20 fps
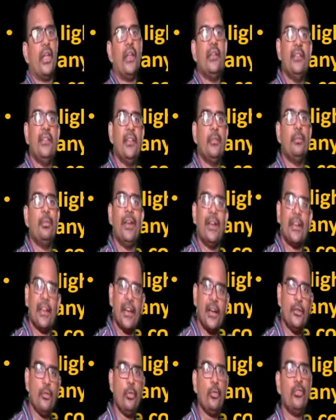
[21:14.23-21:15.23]
and this will
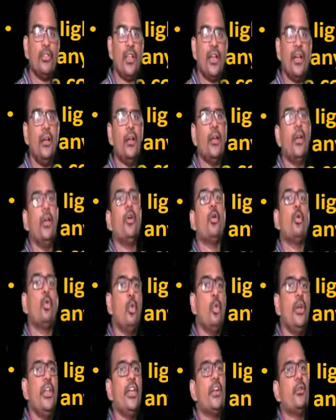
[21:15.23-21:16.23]
reduce the
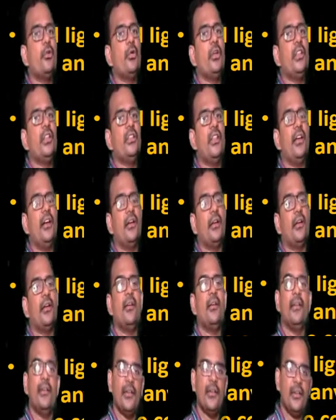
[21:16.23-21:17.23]
cooling load in
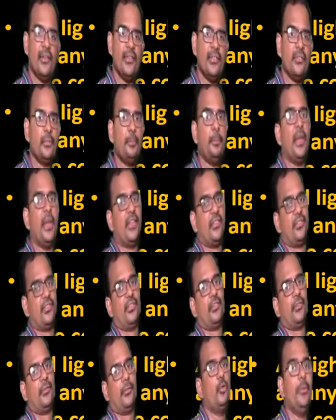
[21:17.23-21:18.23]
the
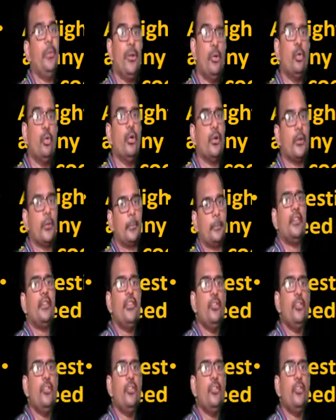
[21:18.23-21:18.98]
space to be cooled.